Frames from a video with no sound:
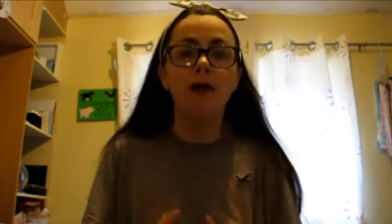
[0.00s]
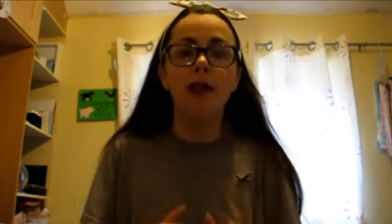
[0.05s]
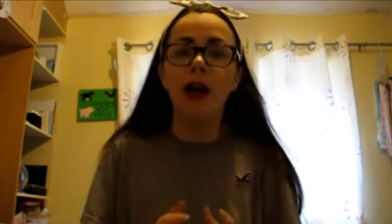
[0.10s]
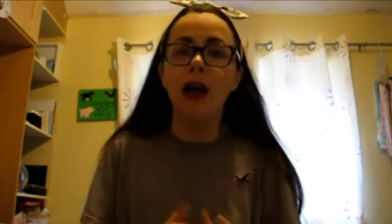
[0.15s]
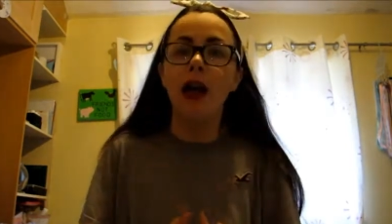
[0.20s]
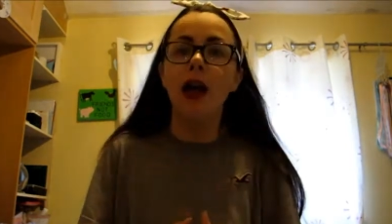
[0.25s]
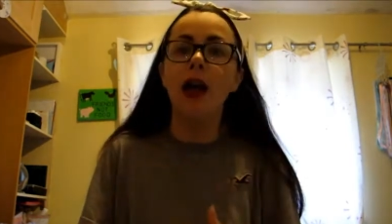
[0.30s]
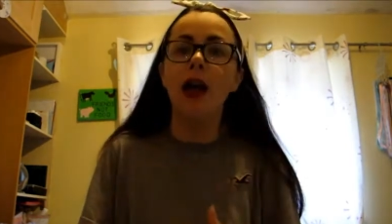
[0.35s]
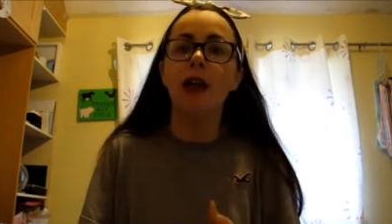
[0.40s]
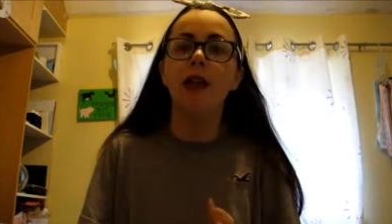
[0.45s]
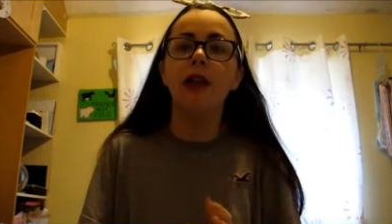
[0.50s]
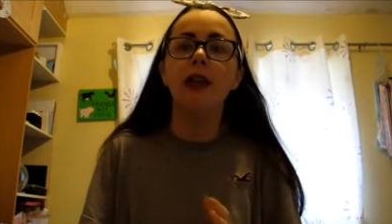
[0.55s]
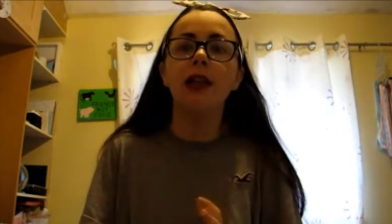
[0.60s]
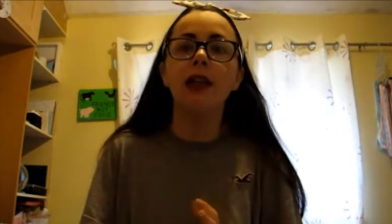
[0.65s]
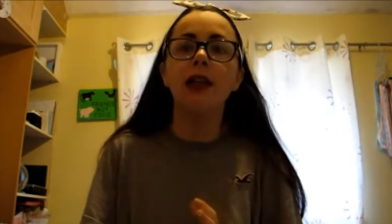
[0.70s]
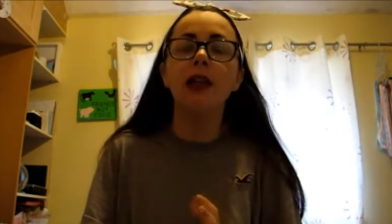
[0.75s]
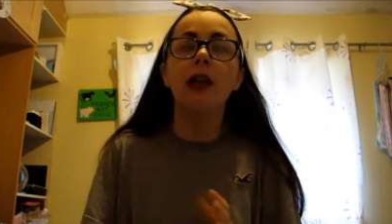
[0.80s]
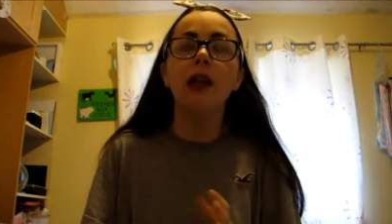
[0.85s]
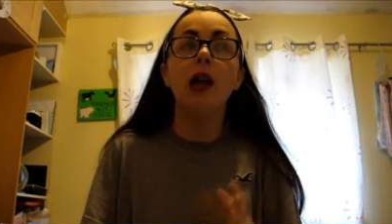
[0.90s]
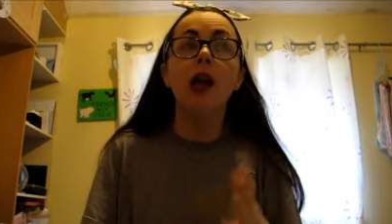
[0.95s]
of that. And
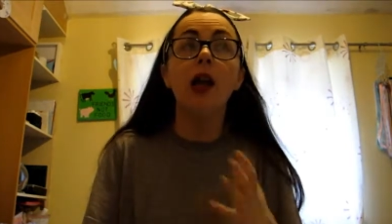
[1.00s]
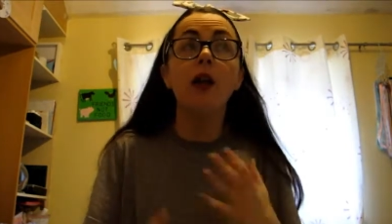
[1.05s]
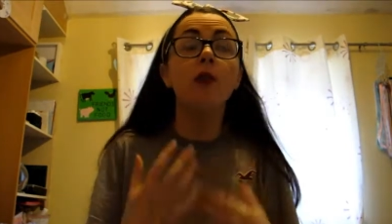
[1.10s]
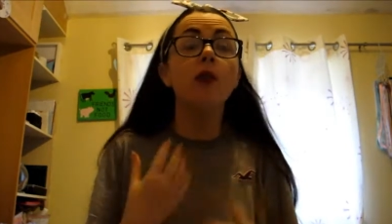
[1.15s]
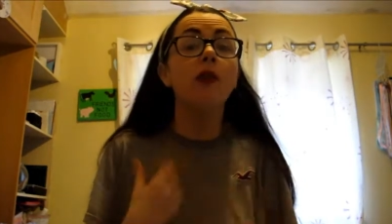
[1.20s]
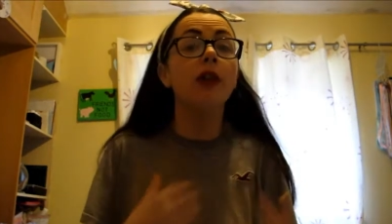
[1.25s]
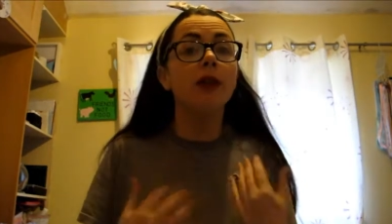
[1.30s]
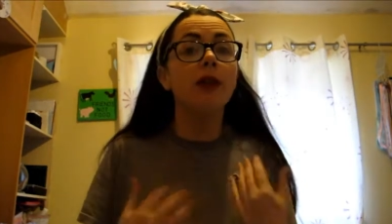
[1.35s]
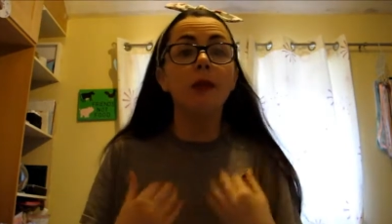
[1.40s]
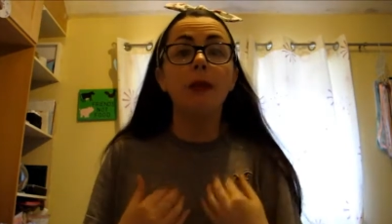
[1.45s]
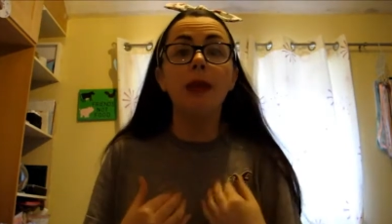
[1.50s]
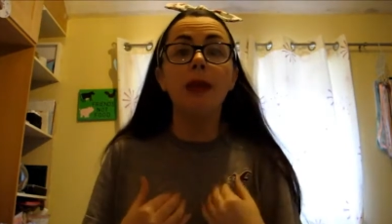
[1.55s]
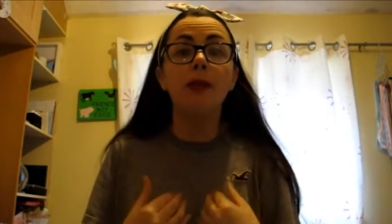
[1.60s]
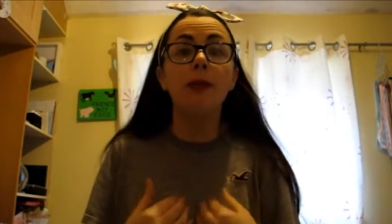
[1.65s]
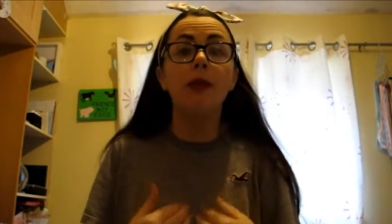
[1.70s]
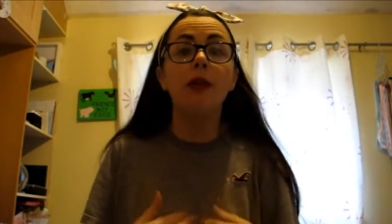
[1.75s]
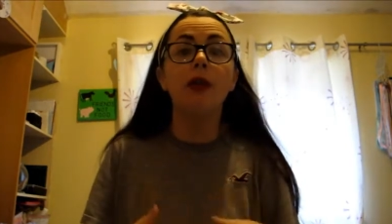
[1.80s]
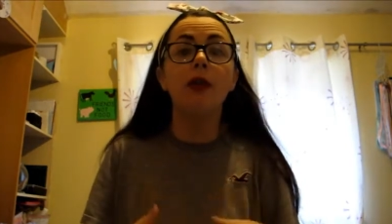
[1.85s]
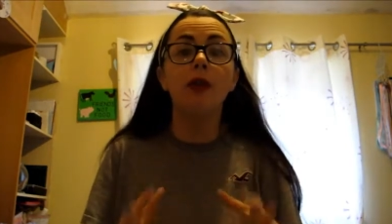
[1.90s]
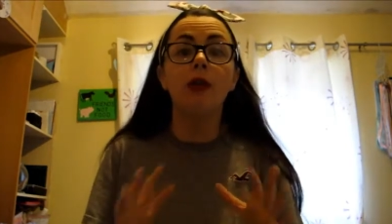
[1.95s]
I'm great with
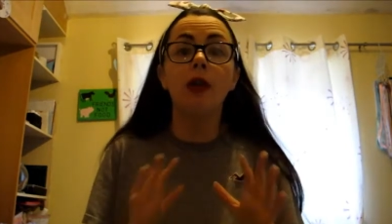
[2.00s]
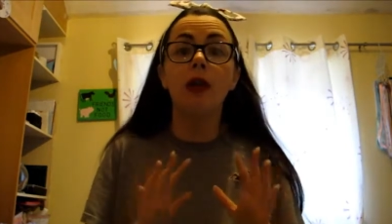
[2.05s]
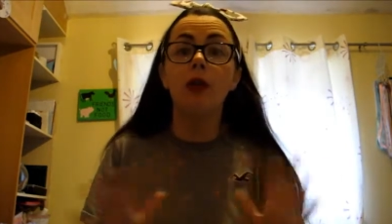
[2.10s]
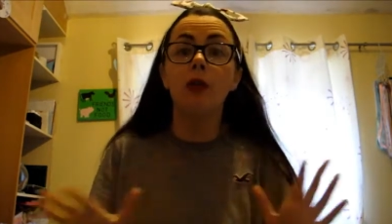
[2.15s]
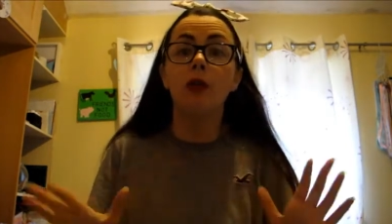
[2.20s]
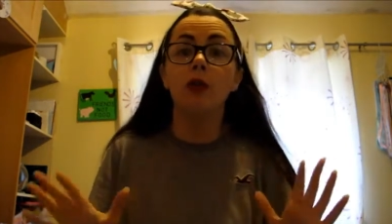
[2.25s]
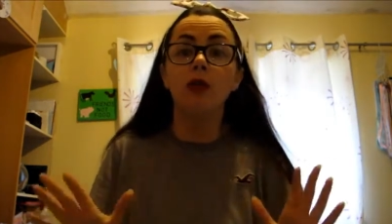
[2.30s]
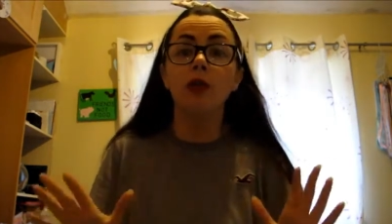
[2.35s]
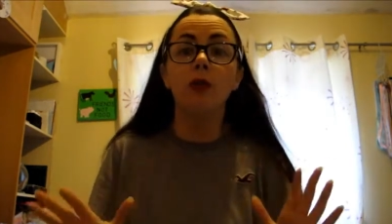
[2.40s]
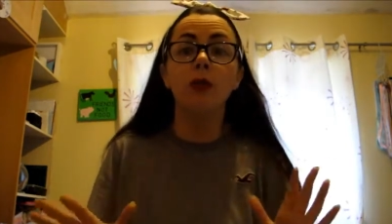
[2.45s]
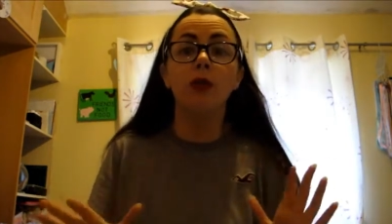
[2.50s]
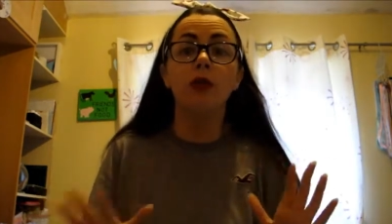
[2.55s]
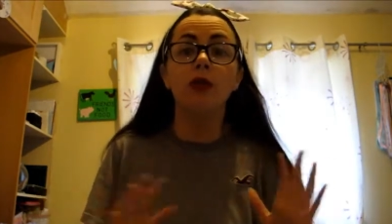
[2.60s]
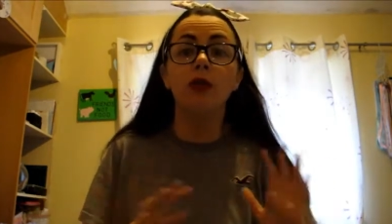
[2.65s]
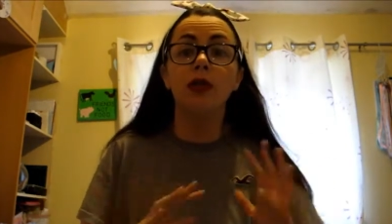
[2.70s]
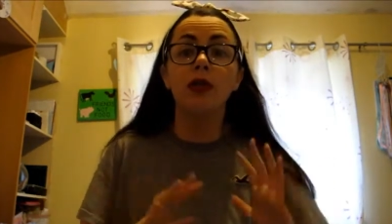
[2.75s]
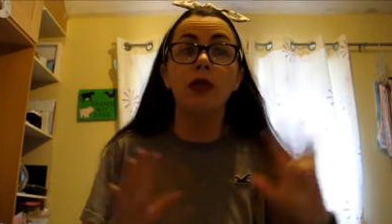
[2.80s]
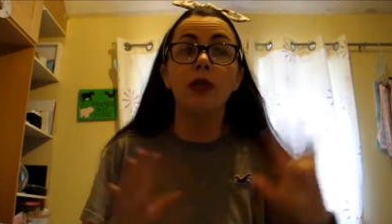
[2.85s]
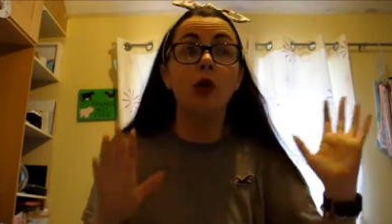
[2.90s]
people and great with customers.